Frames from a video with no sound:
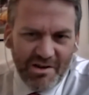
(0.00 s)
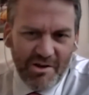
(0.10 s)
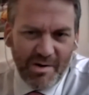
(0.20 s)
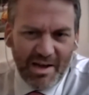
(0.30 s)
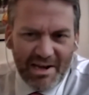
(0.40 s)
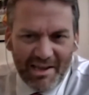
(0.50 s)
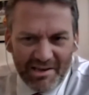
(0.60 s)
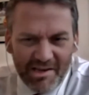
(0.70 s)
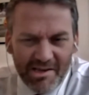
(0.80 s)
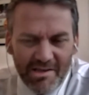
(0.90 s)
who had links
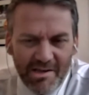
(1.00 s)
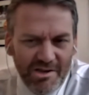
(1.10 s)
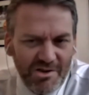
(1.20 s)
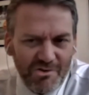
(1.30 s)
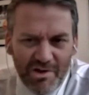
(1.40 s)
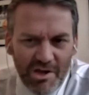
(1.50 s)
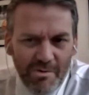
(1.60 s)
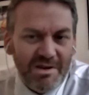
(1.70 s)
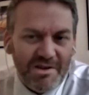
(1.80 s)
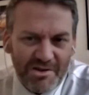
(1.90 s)
into the industry, who
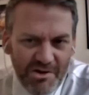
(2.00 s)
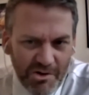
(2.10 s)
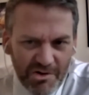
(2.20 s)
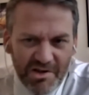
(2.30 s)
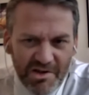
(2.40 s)
understood